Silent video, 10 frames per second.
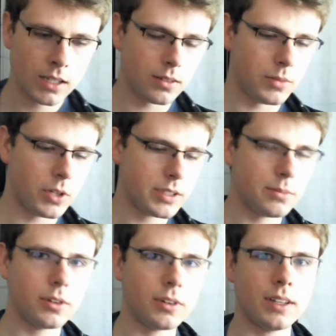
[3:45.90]
most
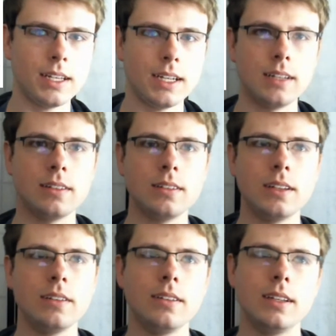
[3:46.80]
important thing that
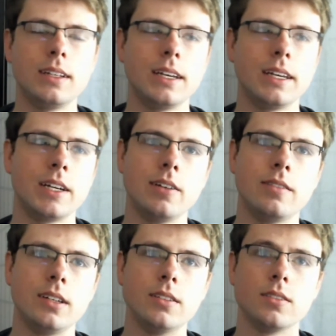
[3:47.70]
you need to take care of
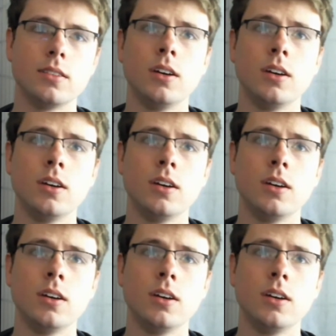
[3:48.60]
is,